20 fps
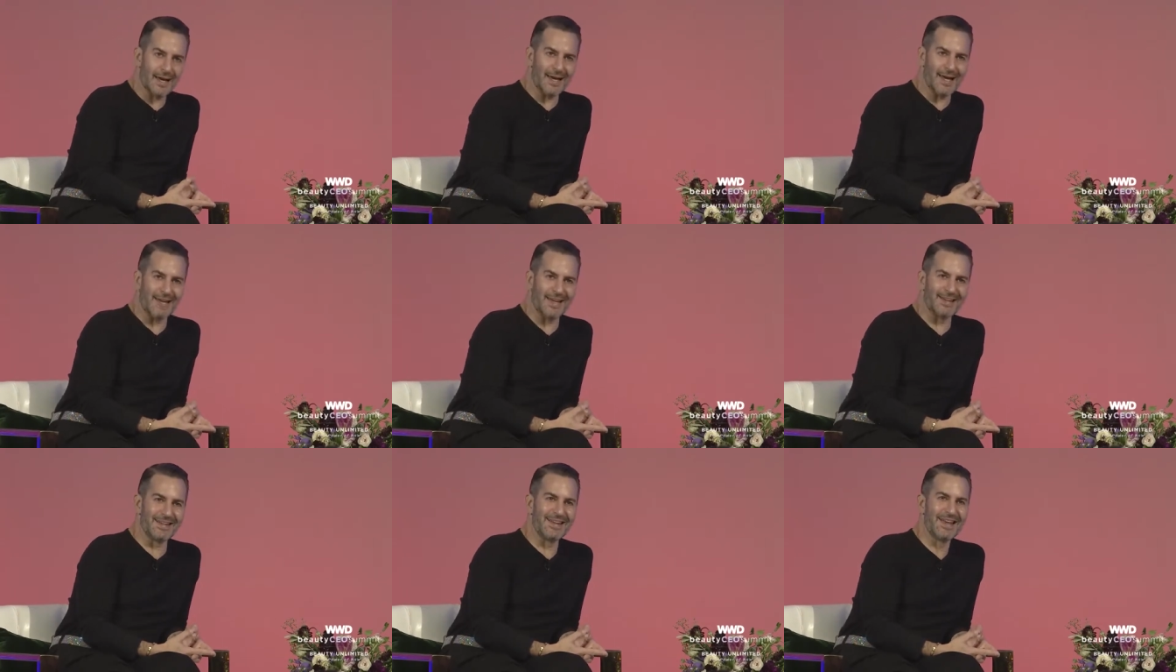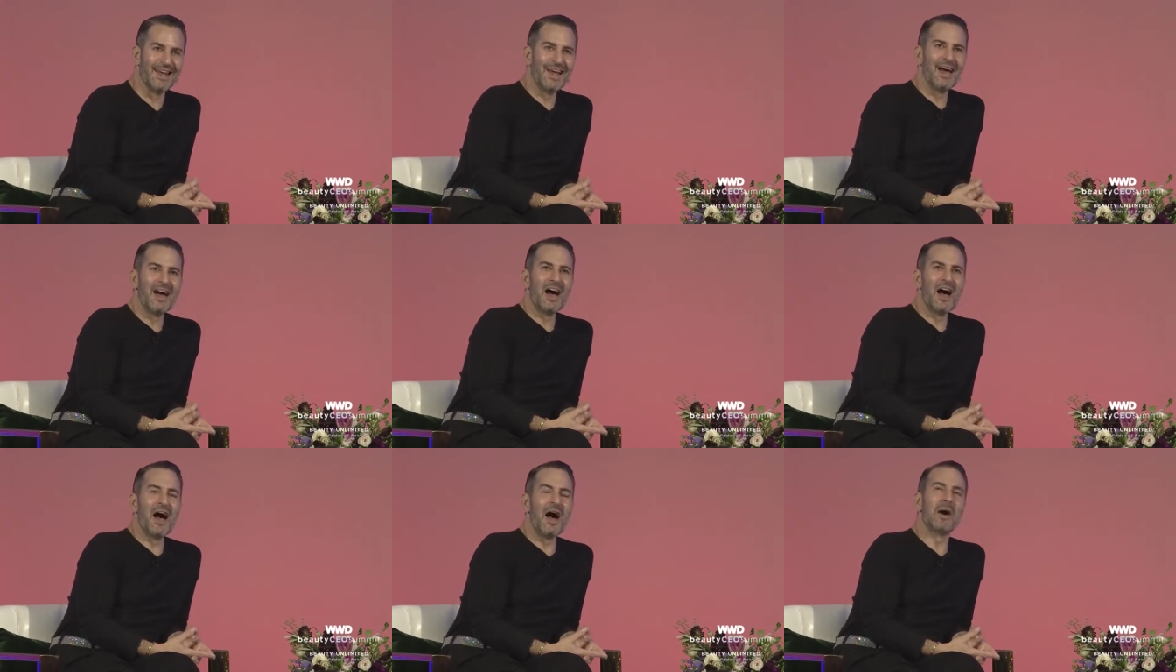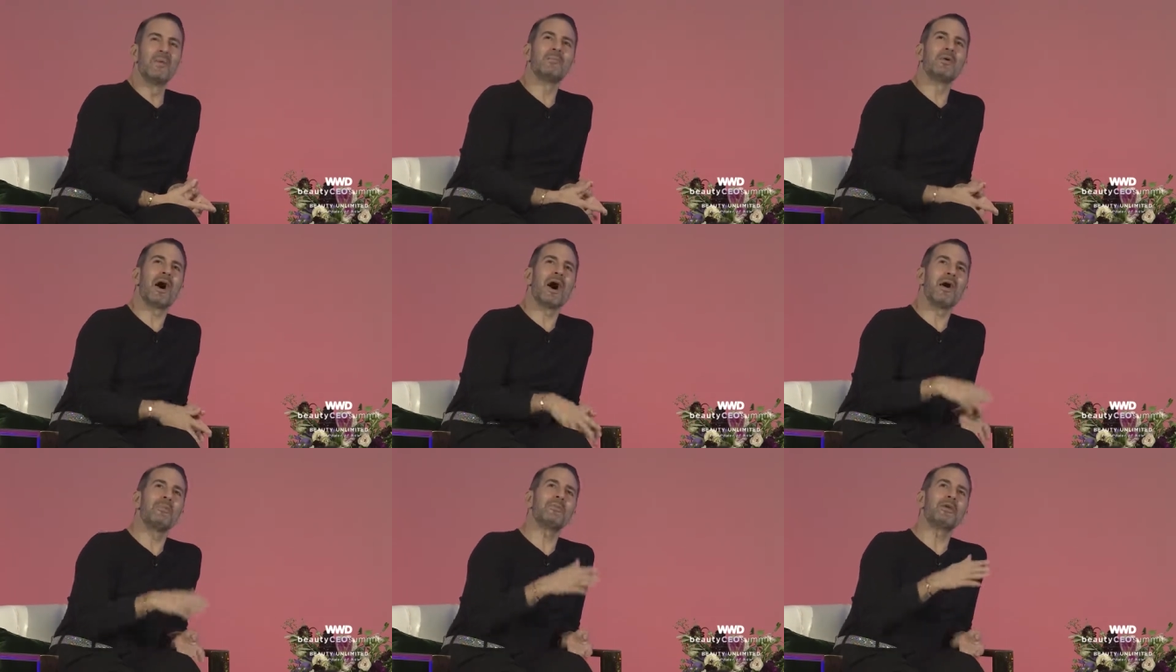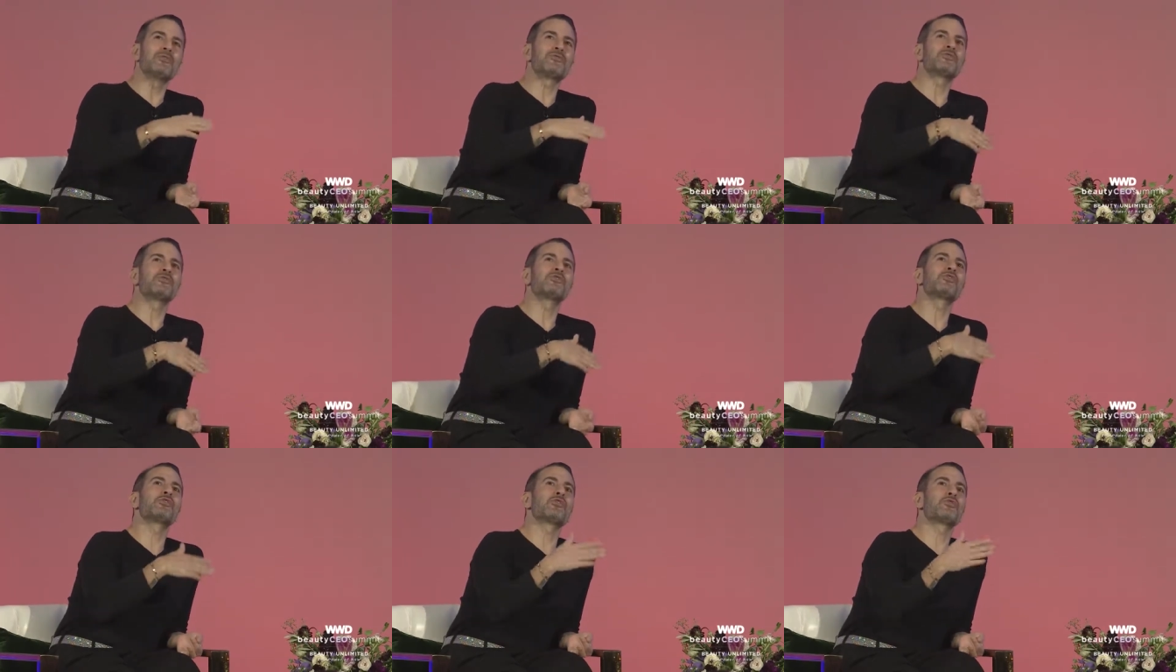I mean,
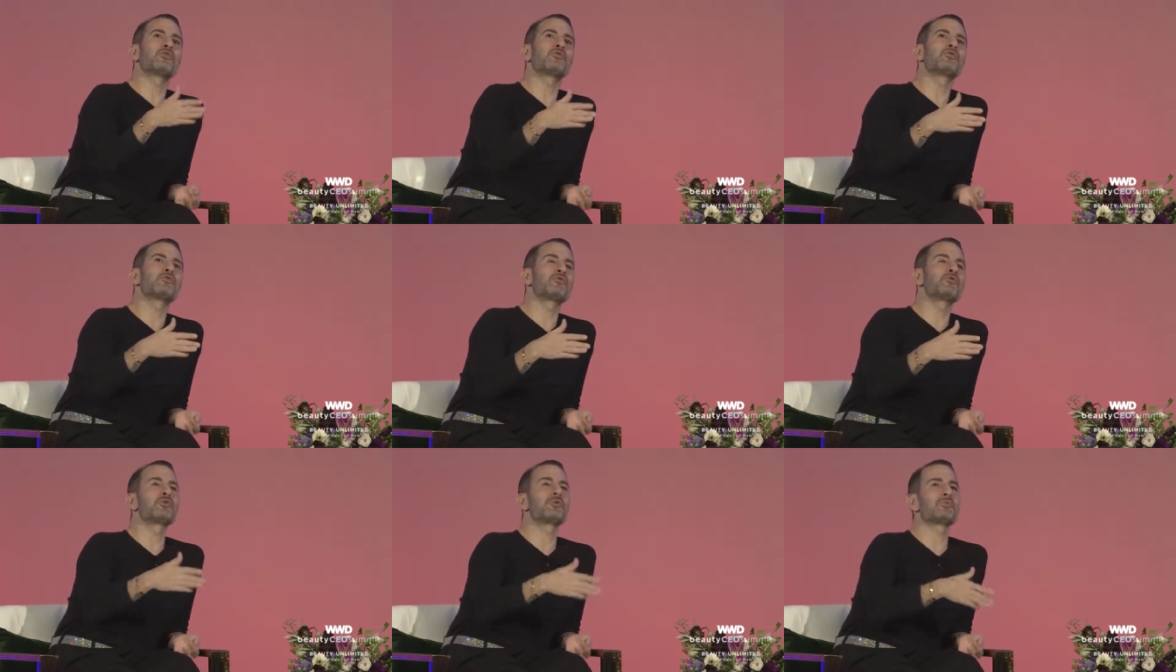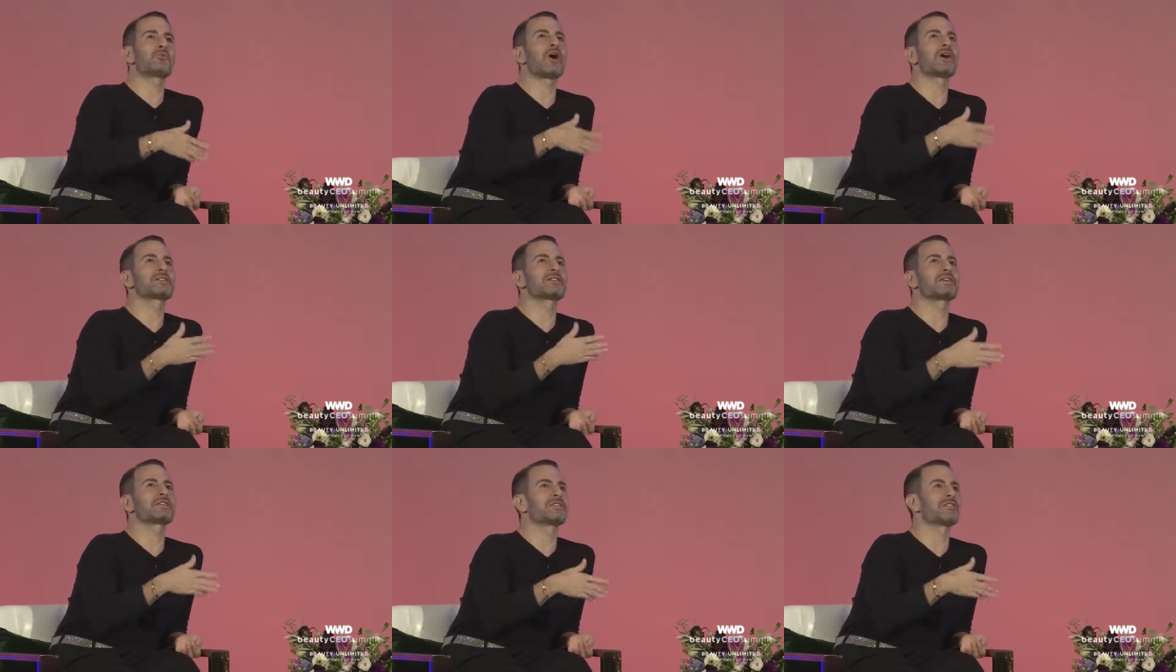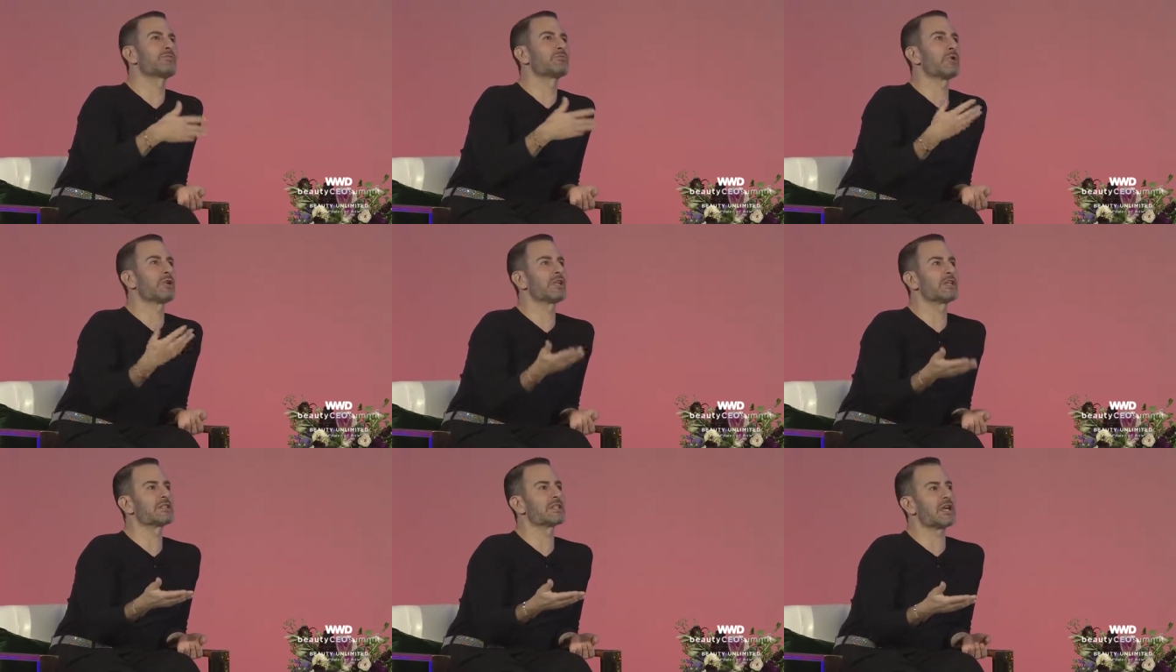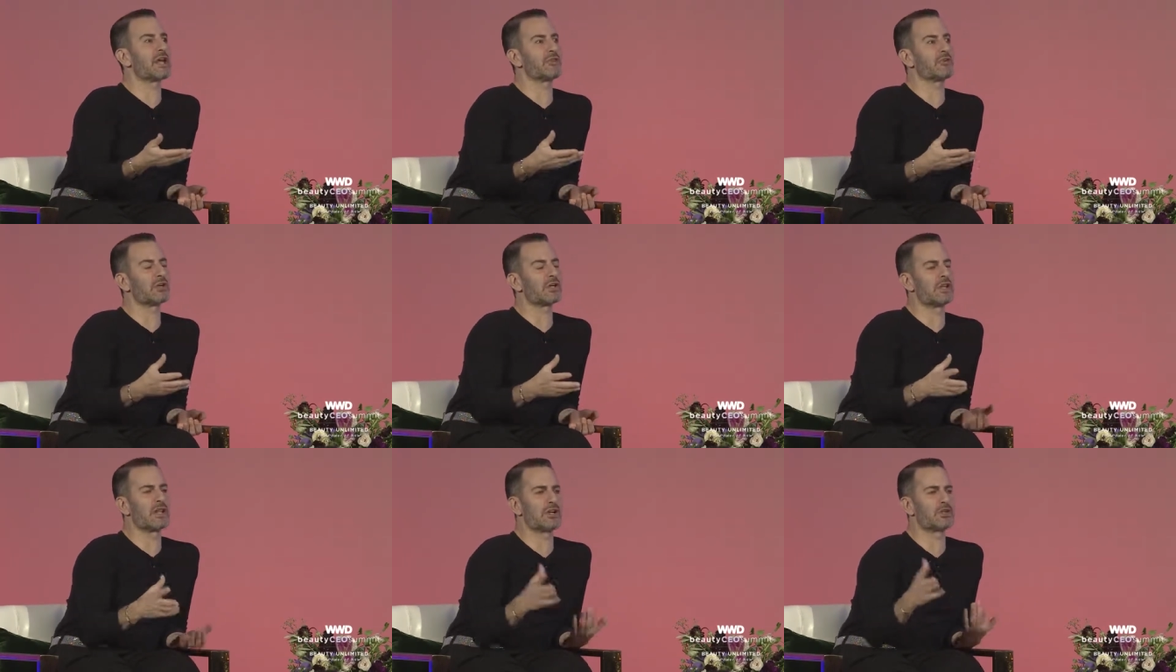through the process of putting
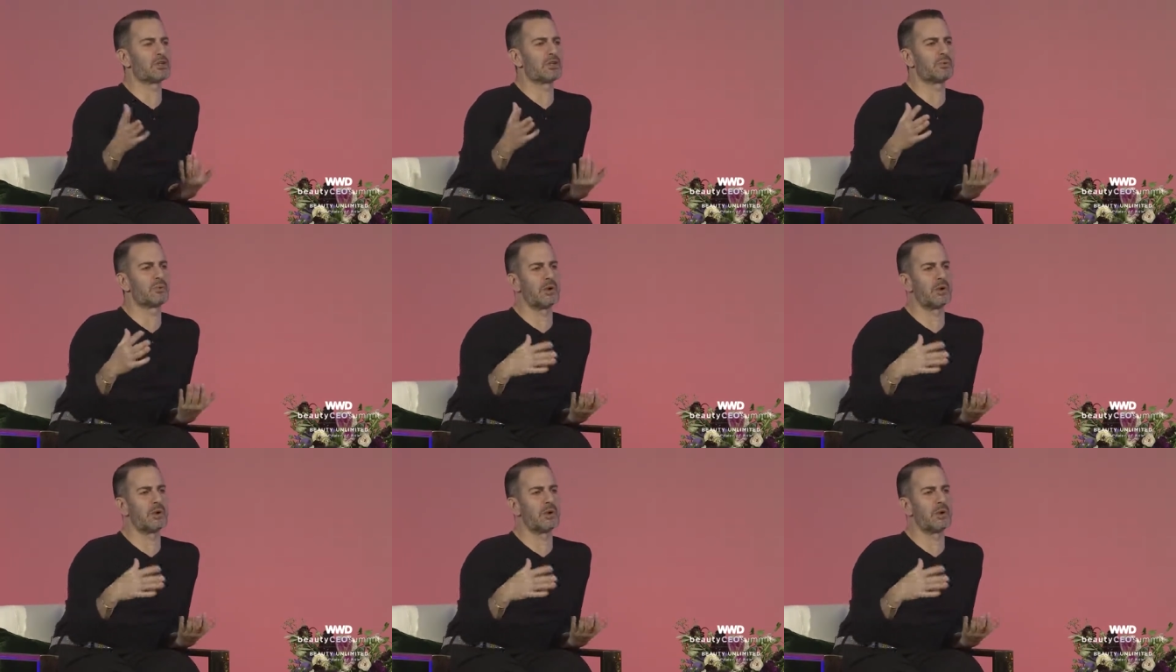together a collection,